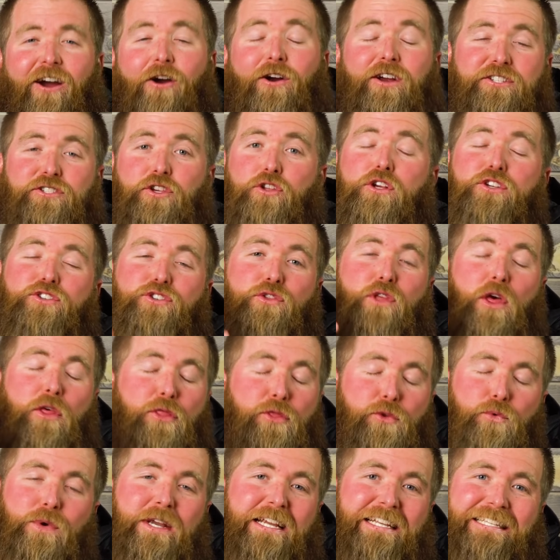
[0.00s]
All right, so those are the
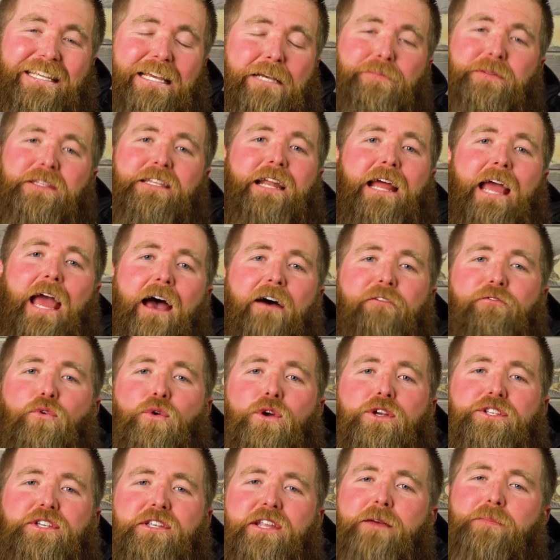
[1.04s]
3 tips that I have for
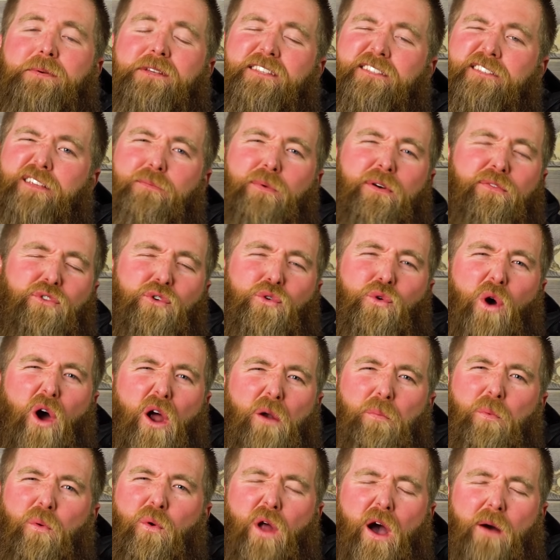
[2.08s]
you today, but some of you
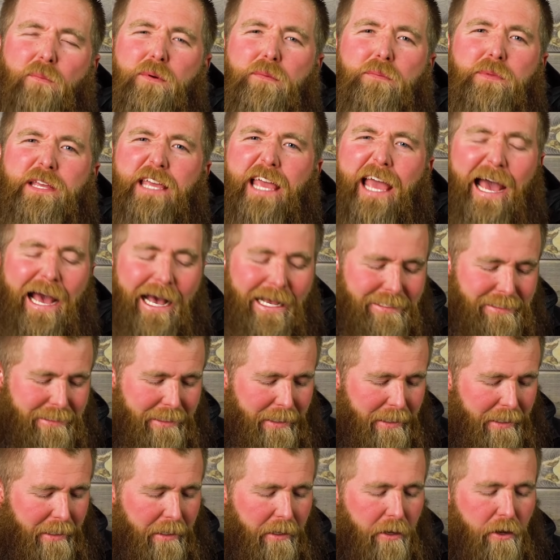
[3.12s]
are probably
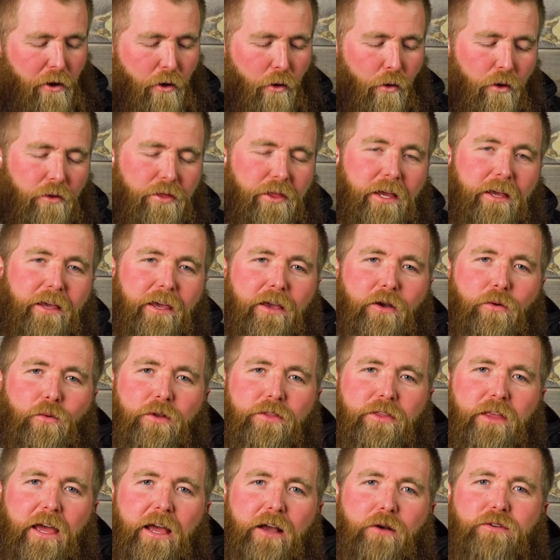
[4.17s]
asking or thinking,
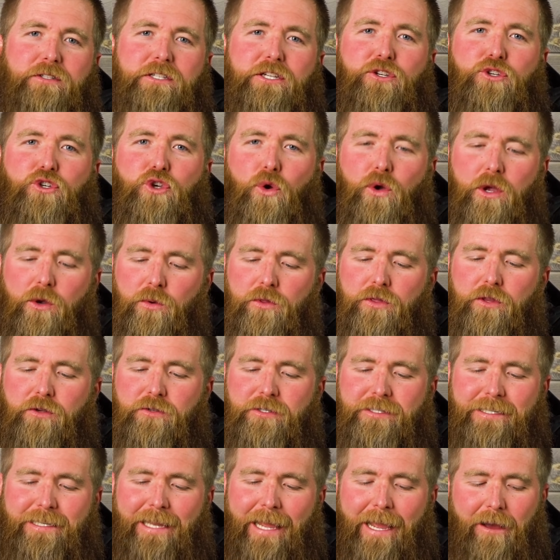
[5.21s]
what the heck was he showing with
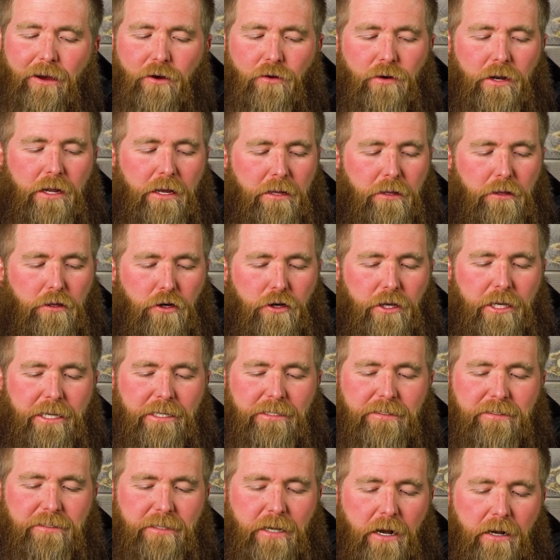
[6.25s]
those down looking
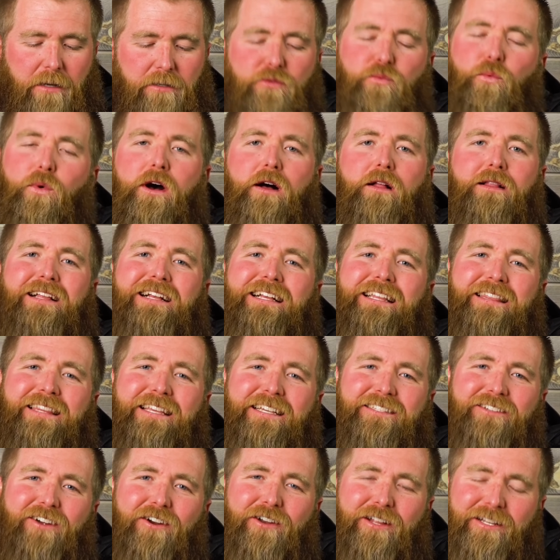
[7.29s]
socks? Well,
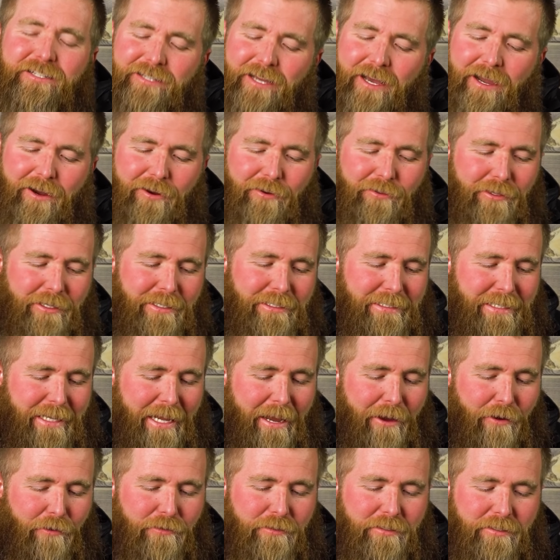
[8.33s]
these aren't entirely
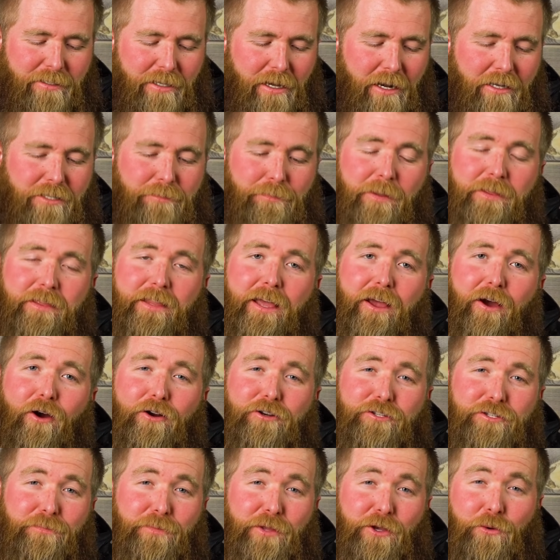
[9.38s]
down socks, but they are
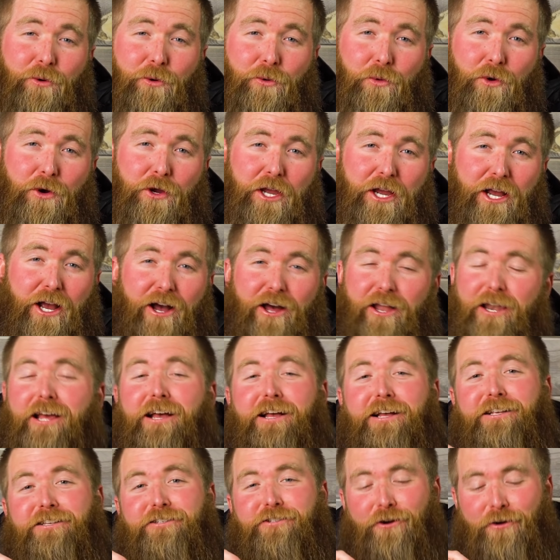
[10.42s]
something we're working on.
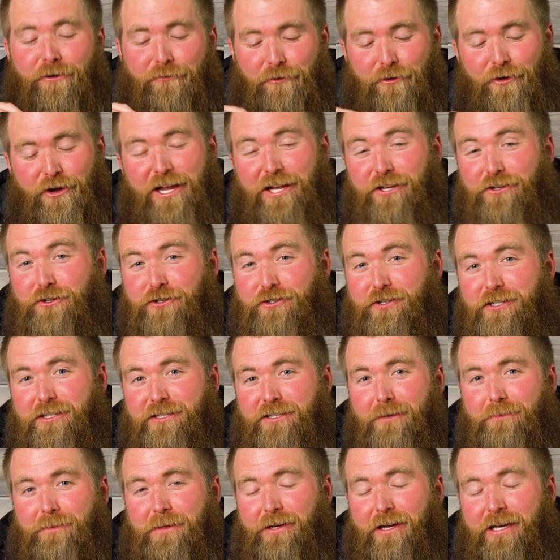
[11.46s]
So if you're interested in
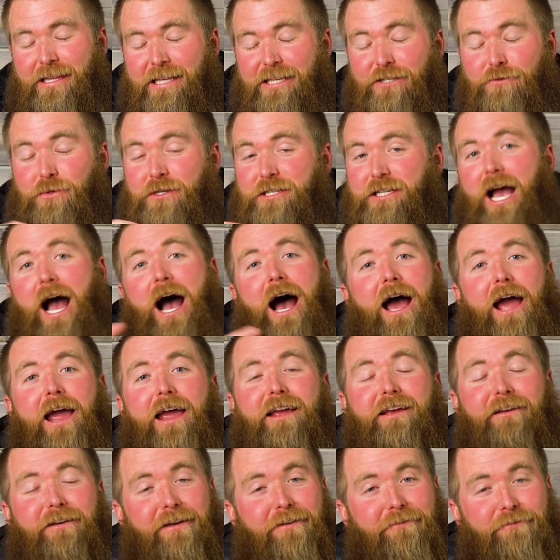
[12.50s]
something like this, which
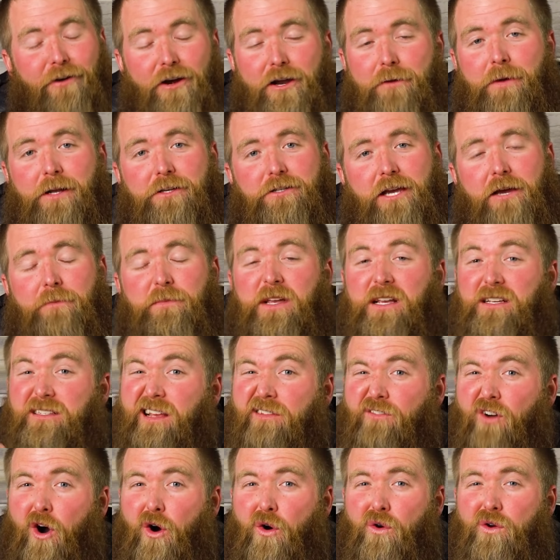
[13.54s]
I very much am, because
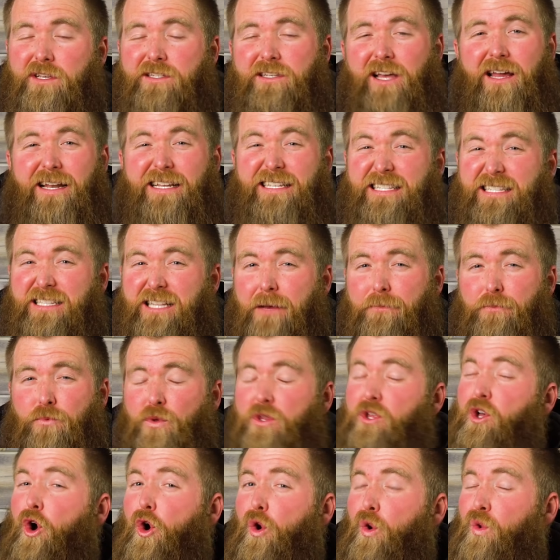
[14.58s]
I've always kind of slept
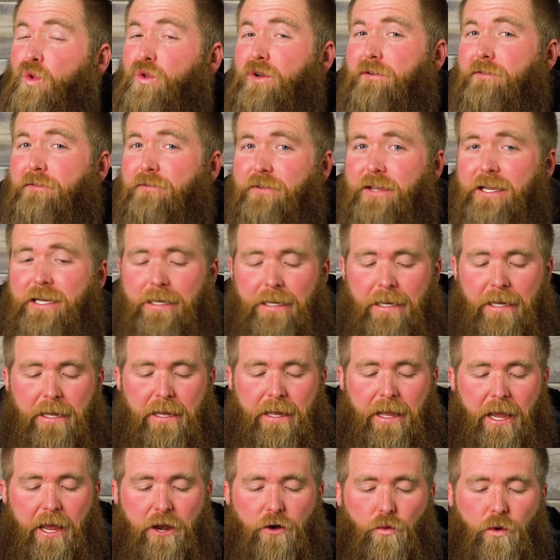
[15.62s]
with colder feet,
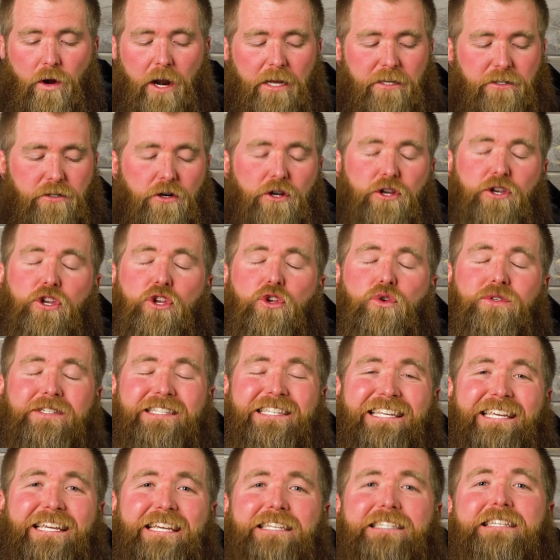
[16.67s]
and when I started to use
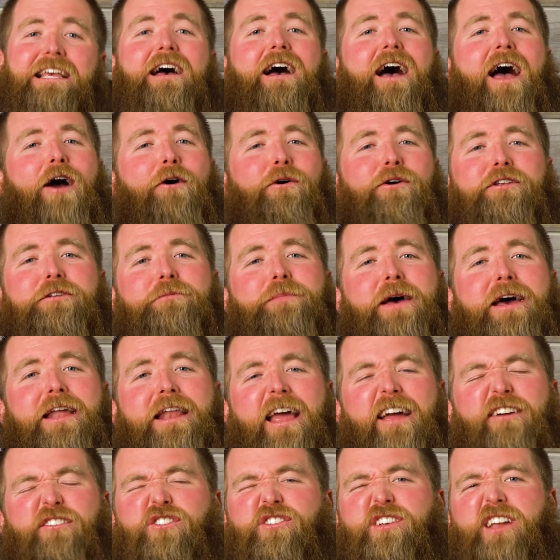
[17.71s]
these, I went to bed
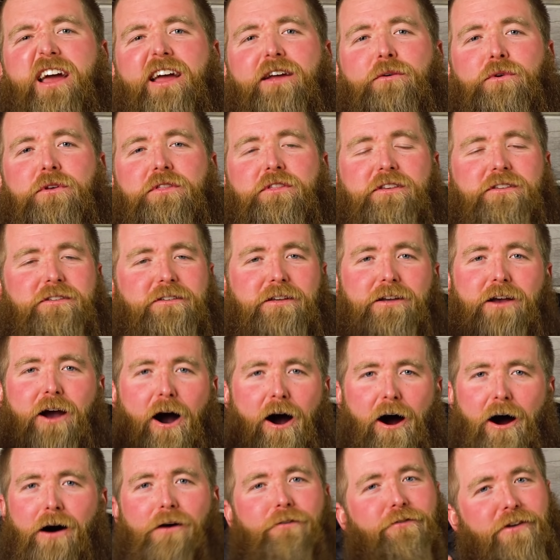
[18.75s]
every night with this
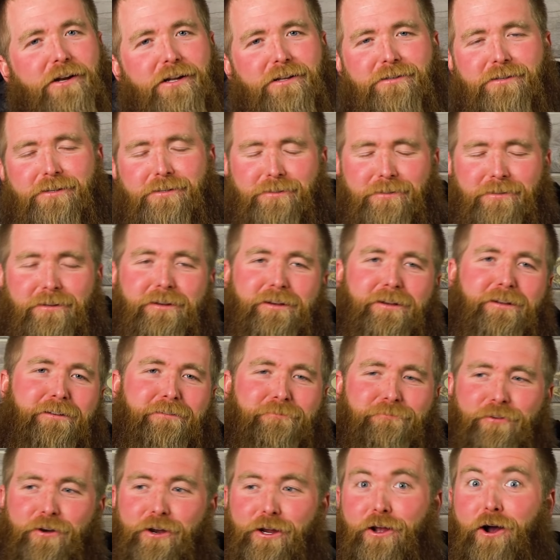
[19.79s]
confidence, this
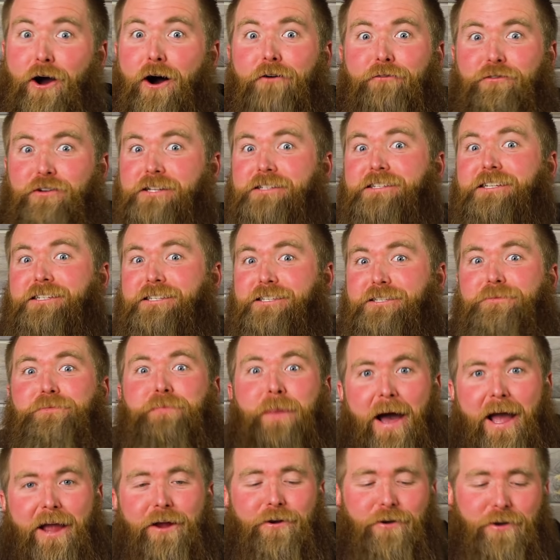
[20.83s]
very
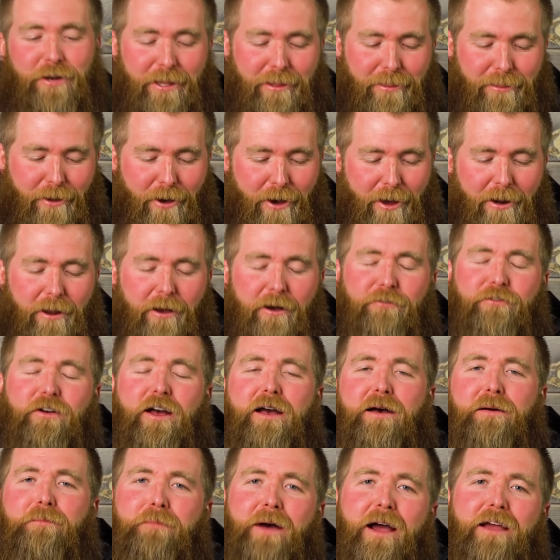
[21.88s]
confidence-inspiring thought of,
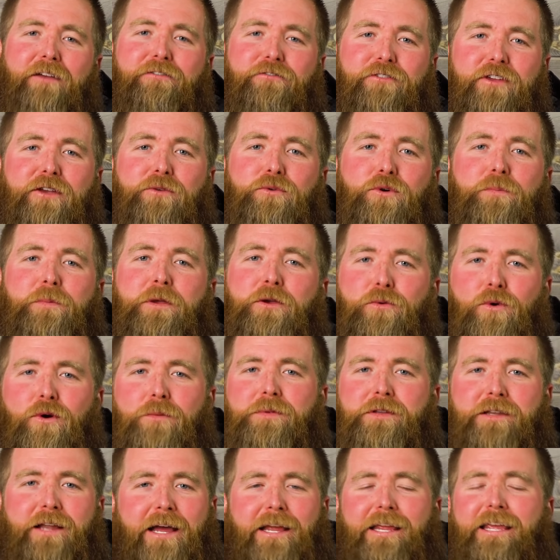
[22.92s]
my feet will be warm
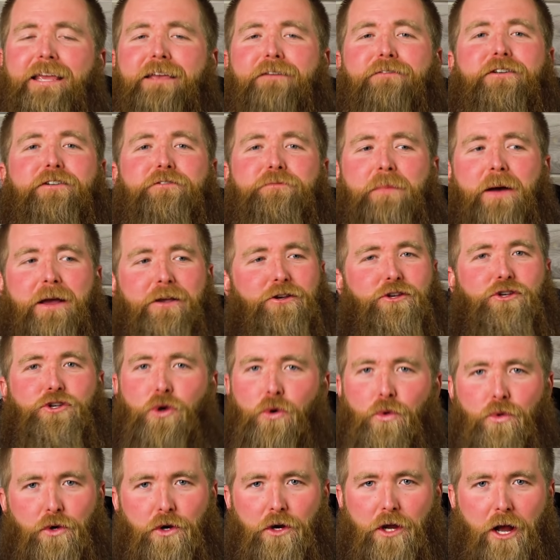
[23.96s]
tonight. Even if my
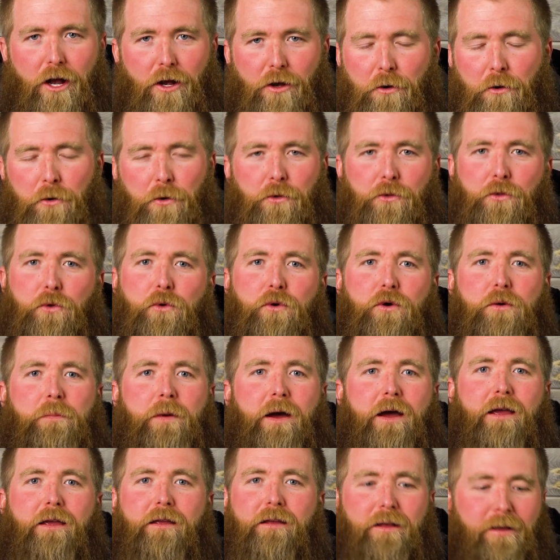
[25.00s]
shoulder got cold or
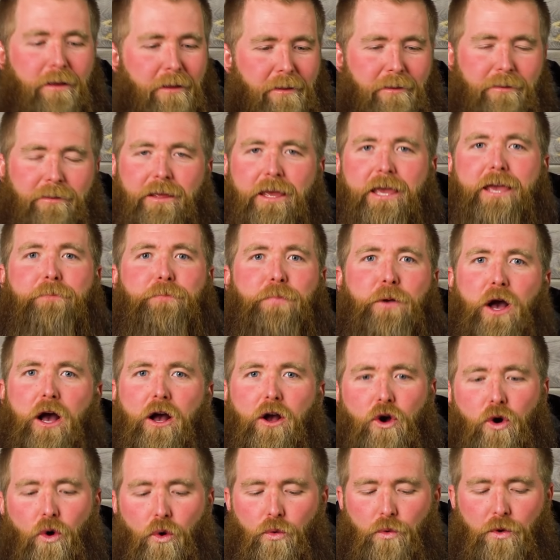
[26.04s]
my hip got
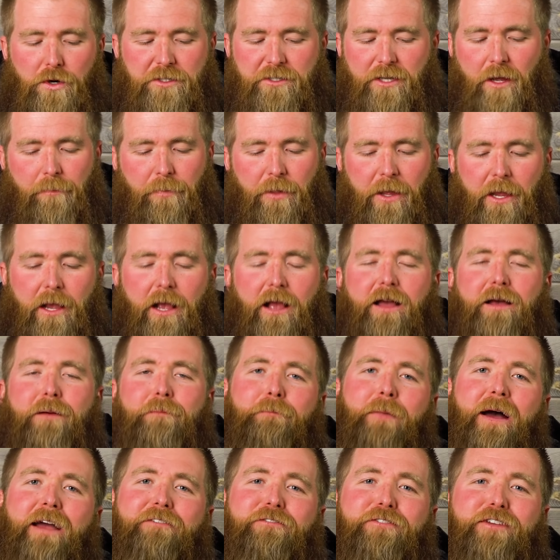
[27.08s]
cold or something,
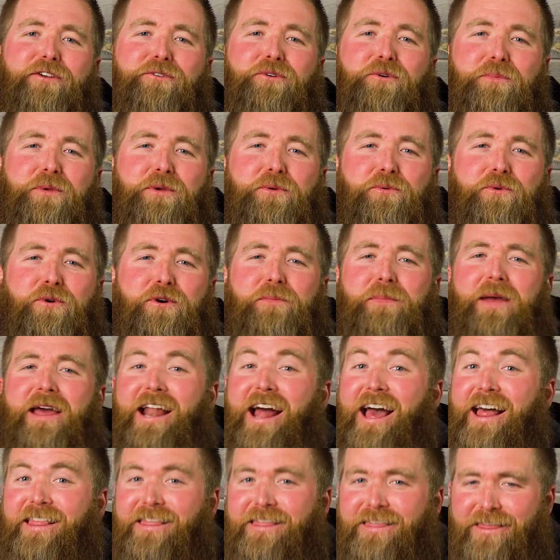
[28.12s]
my feet will be warm, and
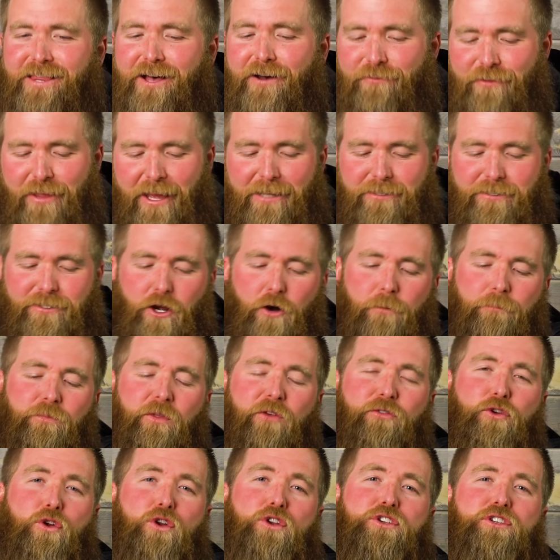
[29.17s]
I love that. So
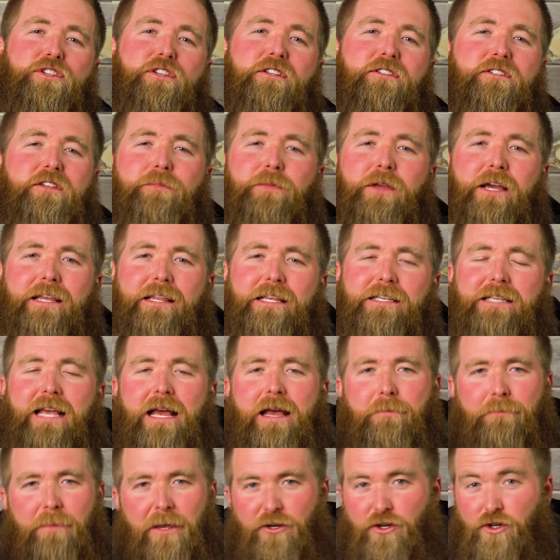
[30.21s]
if you're interested in something like this,
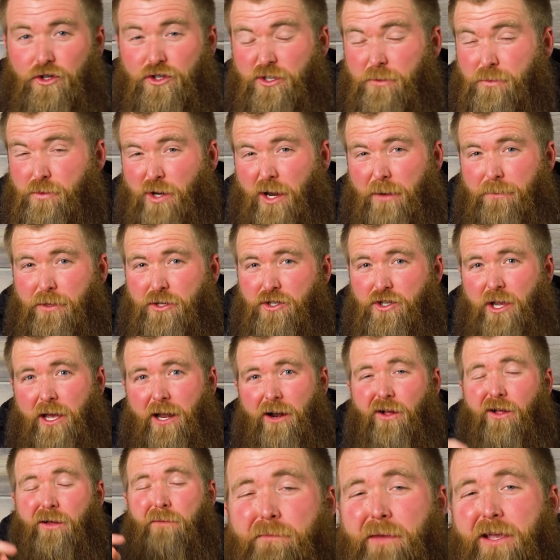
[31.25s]
make sure you subscribe to the
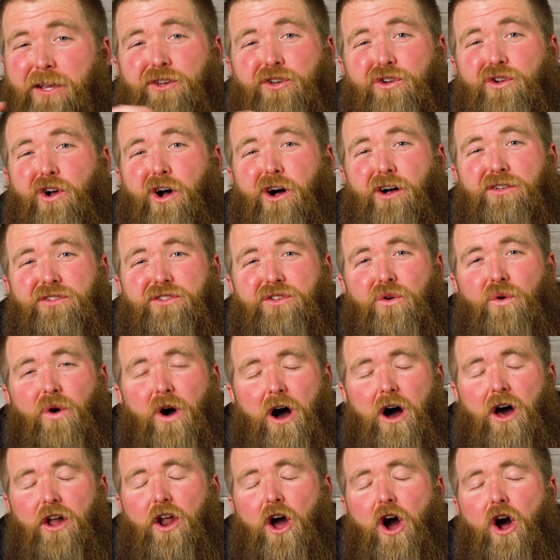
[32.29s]
channel. Make sure you're also
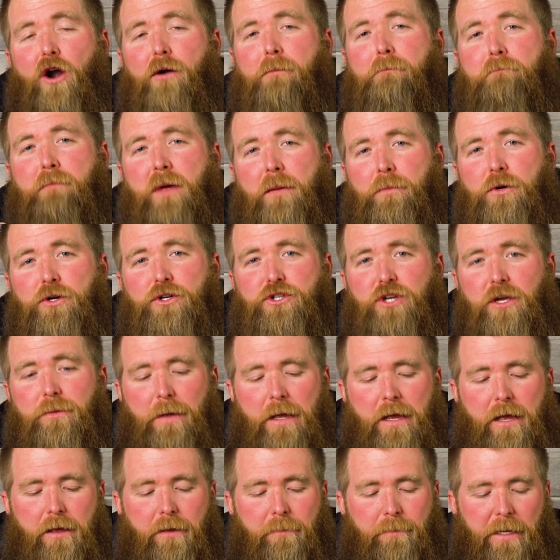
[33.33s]
on our membership
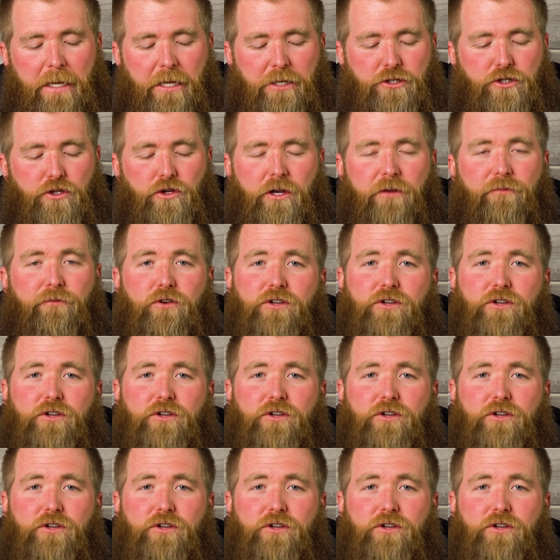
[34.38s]
because you'll get